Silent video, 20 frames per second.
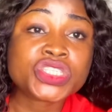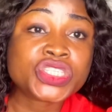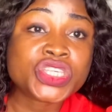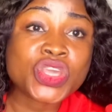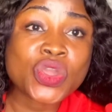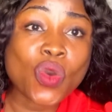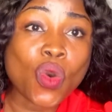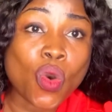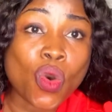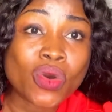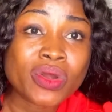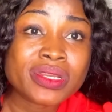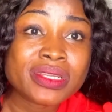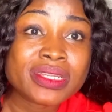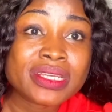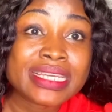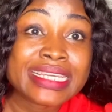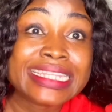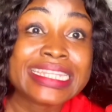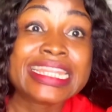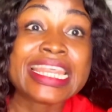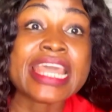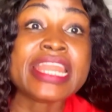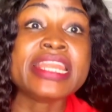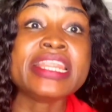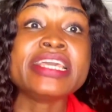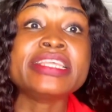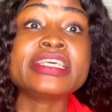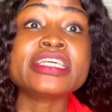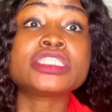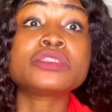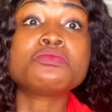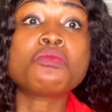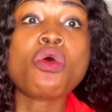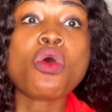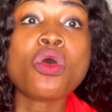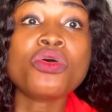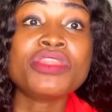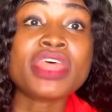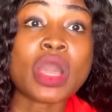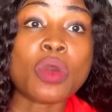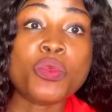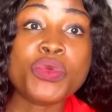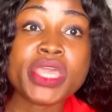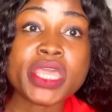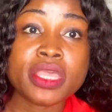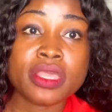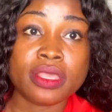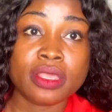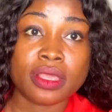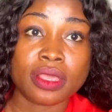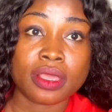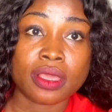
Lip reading: still on, they need it more than we,